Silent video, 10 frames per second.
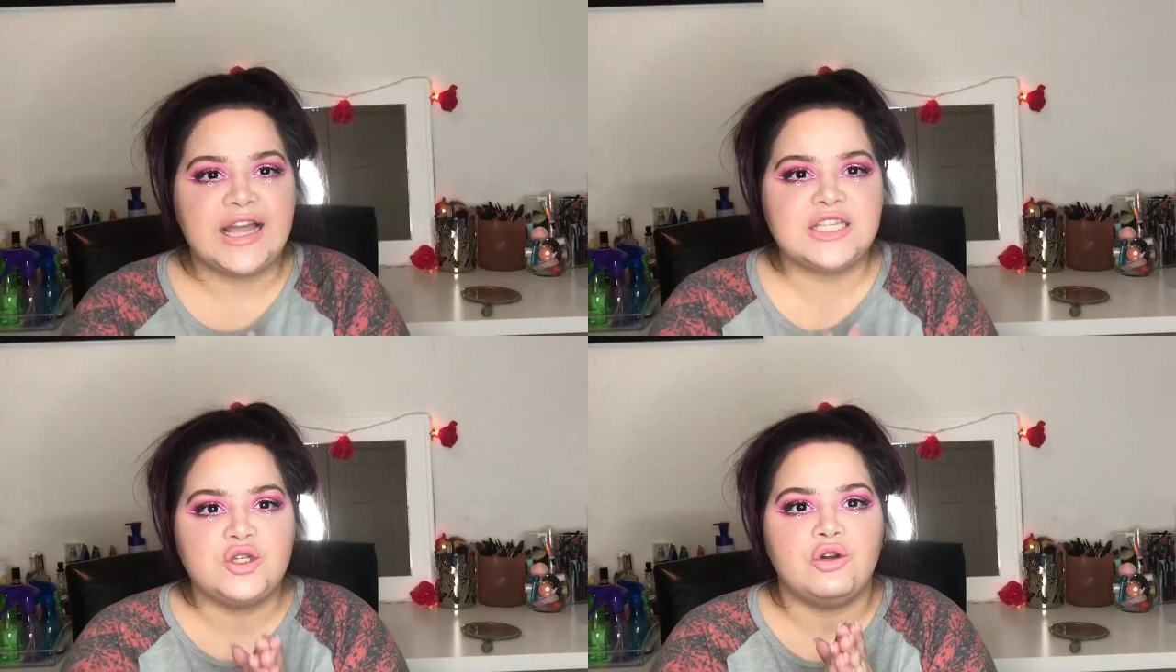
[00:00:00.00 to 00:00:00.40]

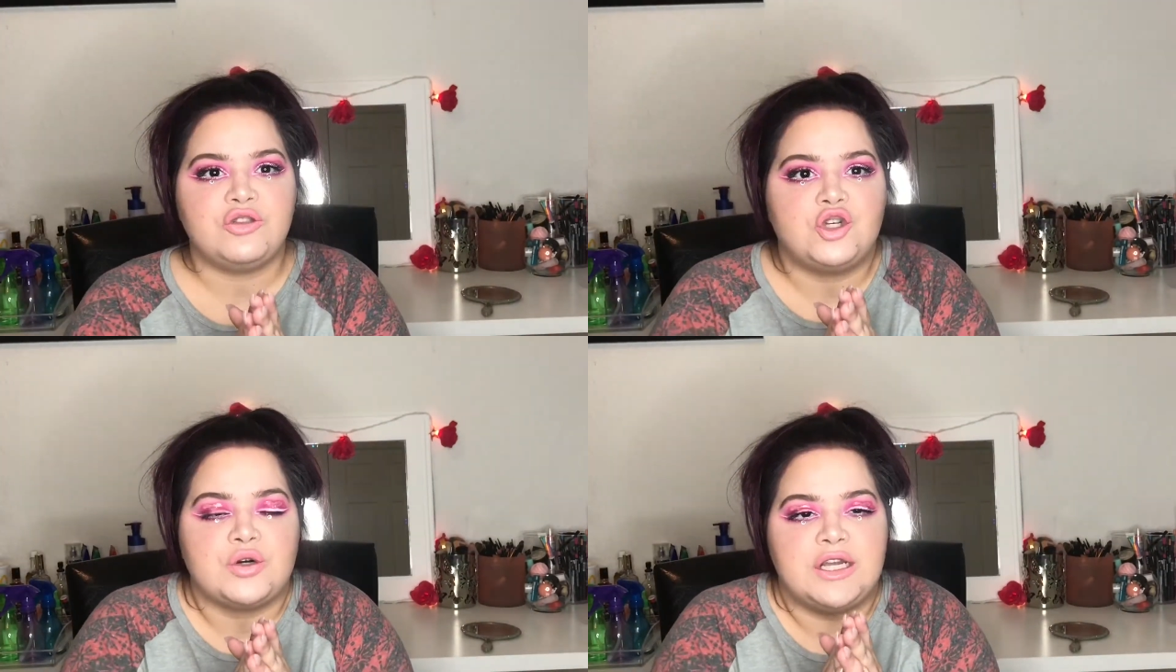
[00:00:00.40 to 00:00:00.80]
Guys, you know
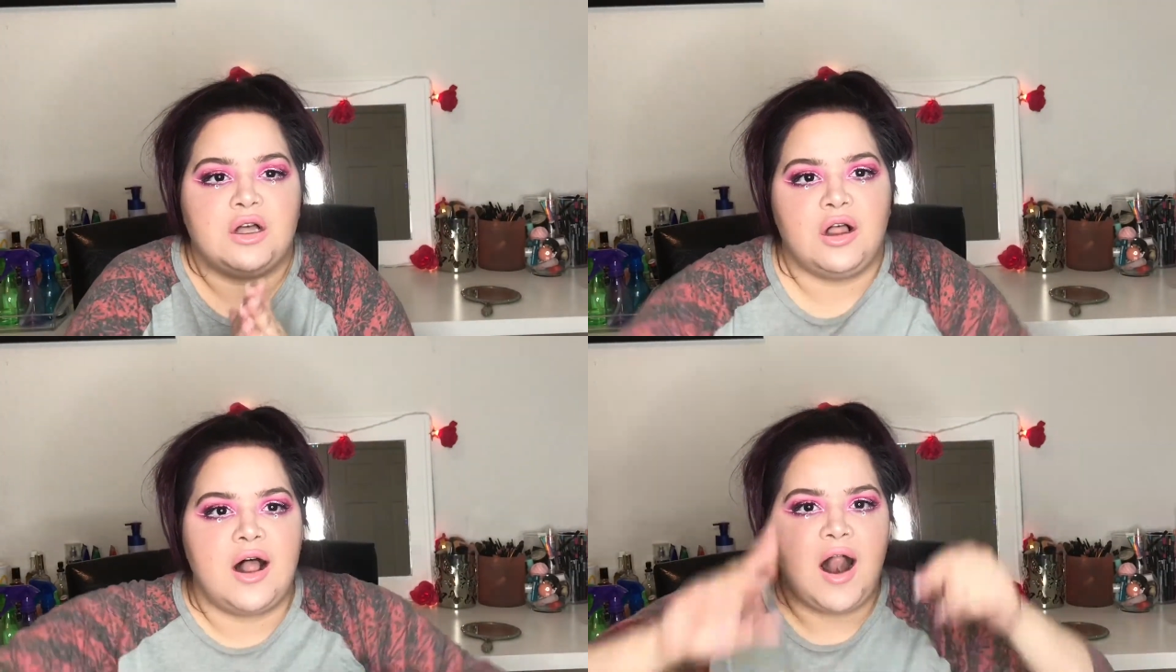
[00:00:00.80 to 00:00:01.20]
the
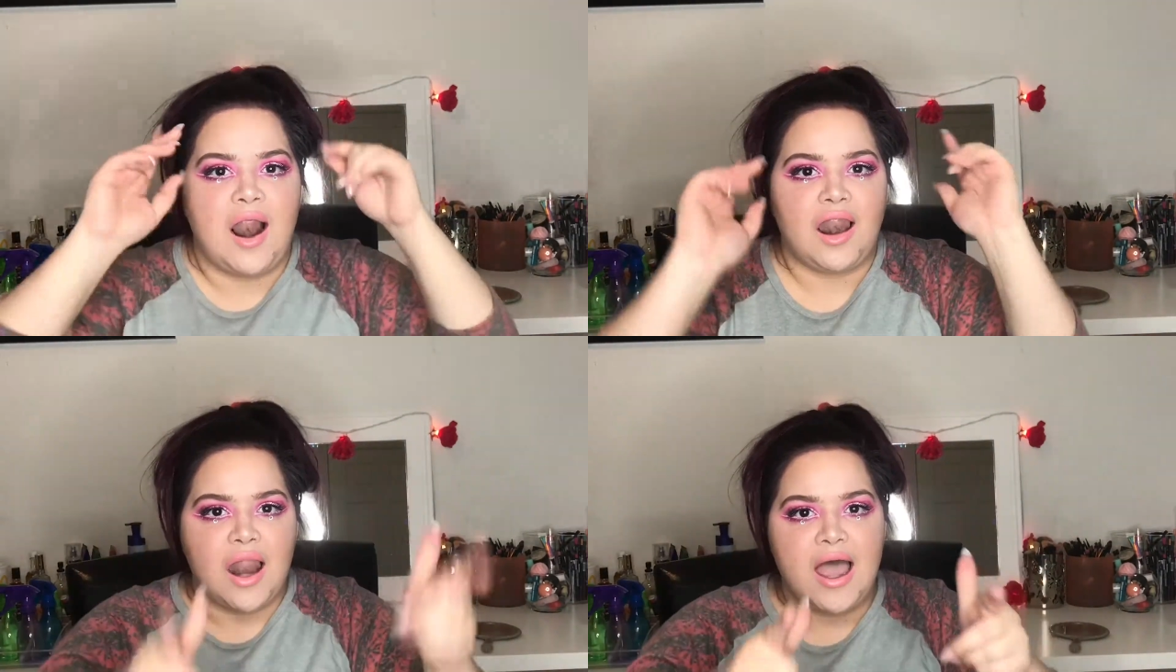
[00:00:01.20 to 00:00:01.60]
drill.
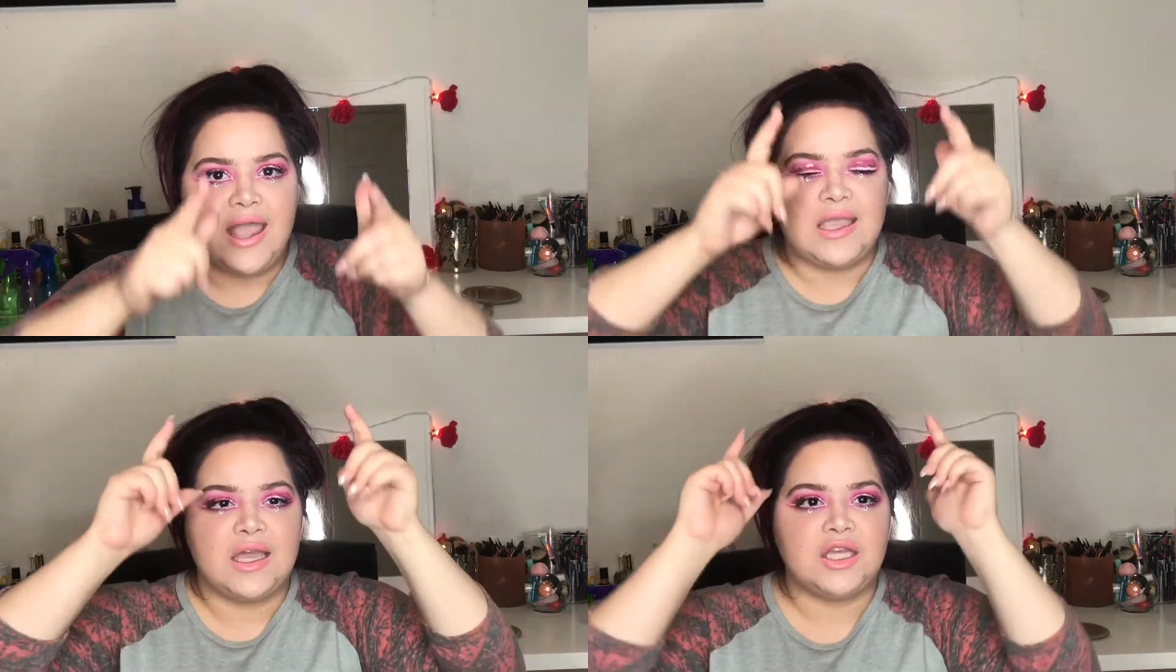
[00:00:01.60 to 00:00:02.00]

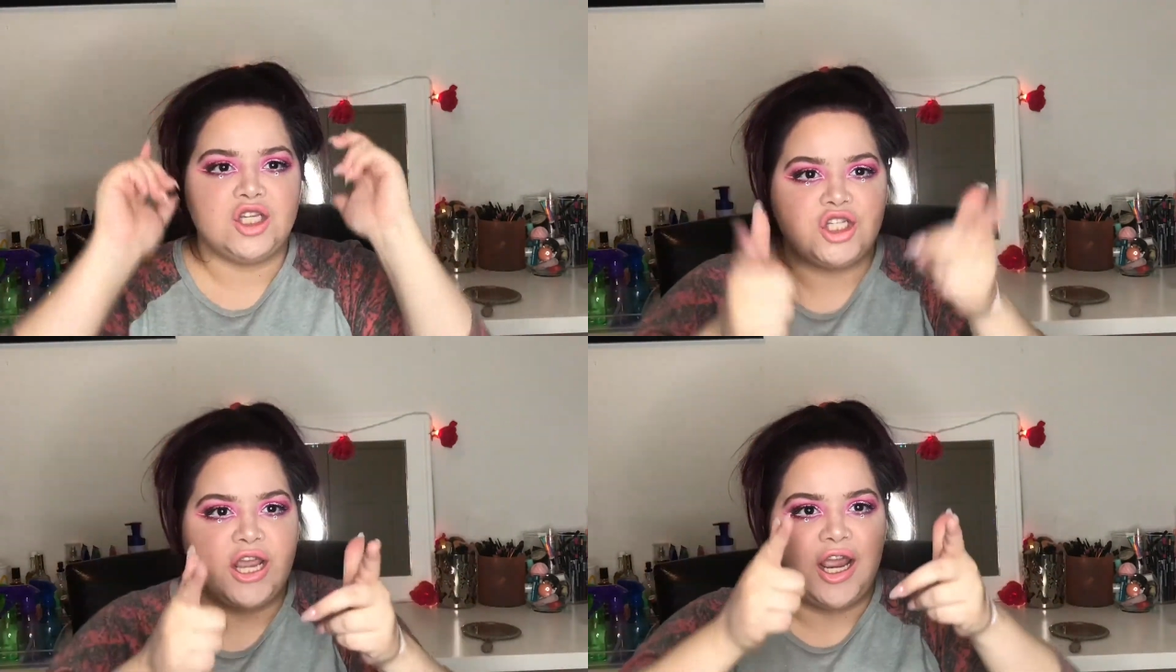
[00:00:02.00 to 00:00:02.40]
Like,
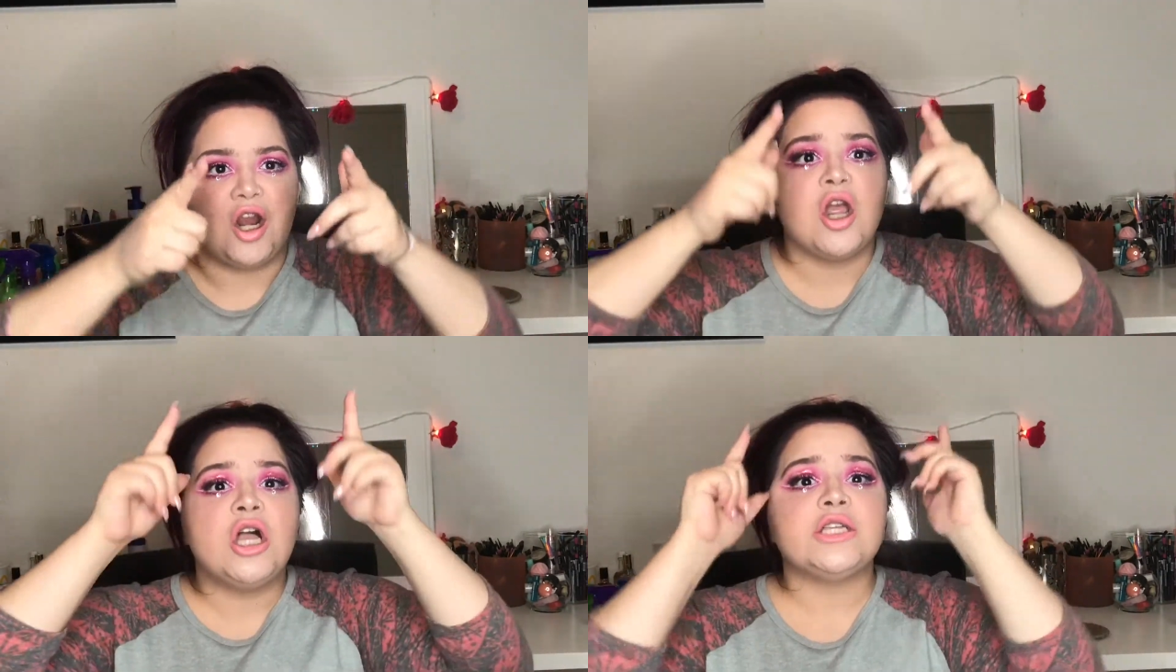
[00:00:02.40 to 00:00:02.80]

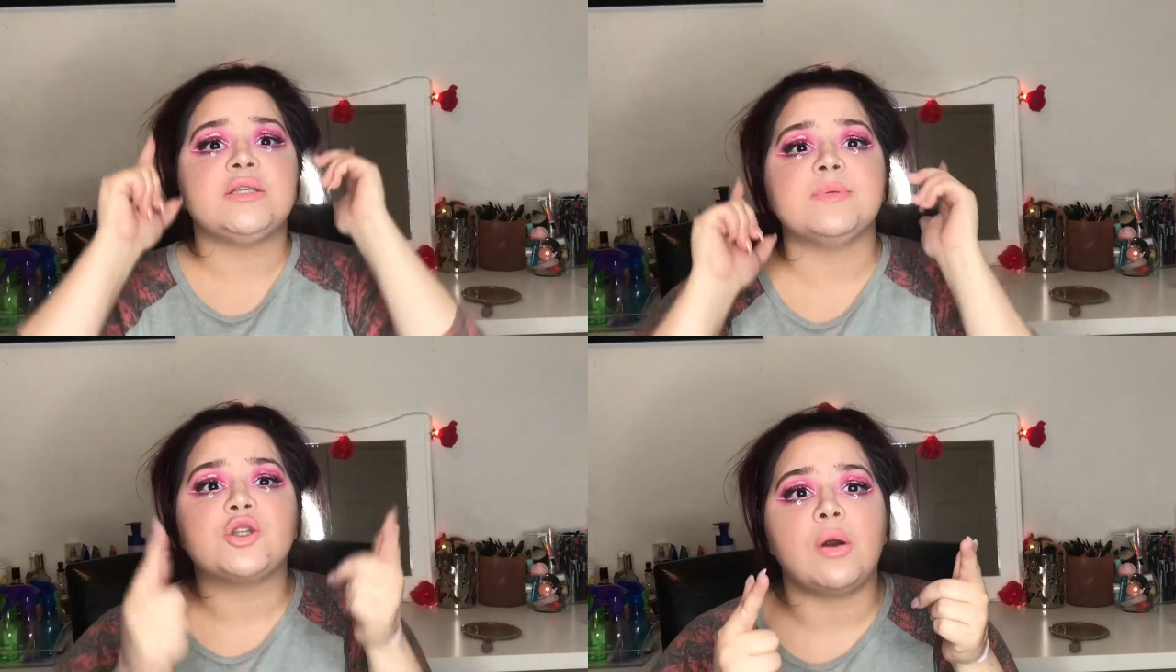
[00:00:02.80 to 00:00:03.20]
share,
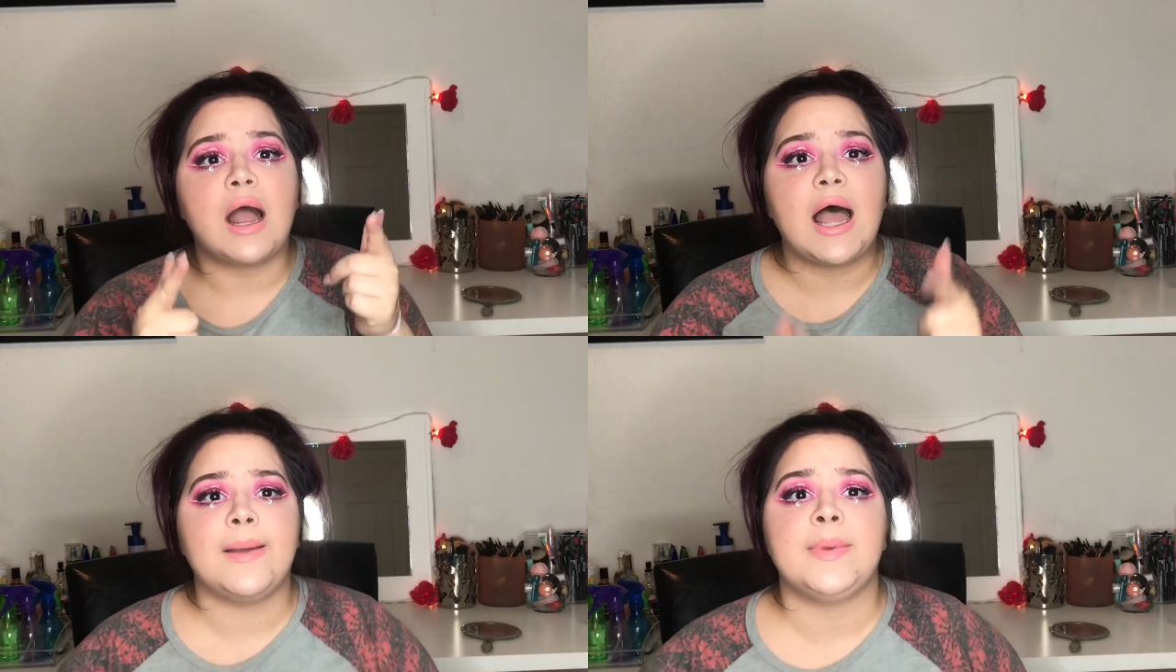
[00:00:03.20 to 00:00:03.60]

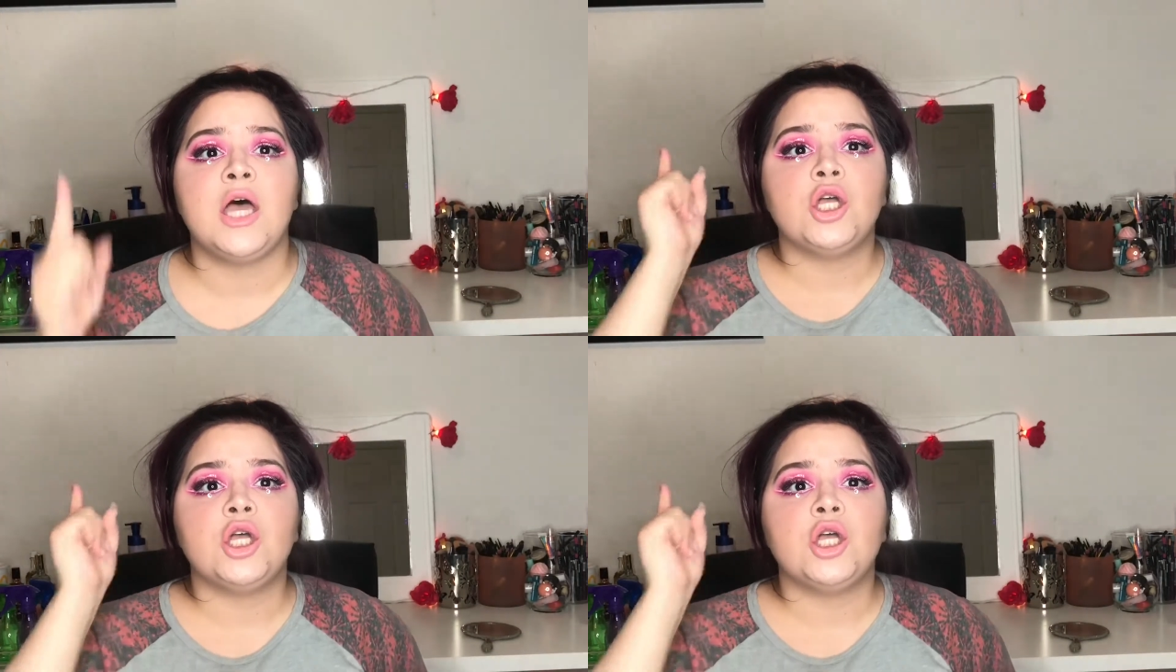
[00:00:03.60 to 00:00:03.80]
subscribe,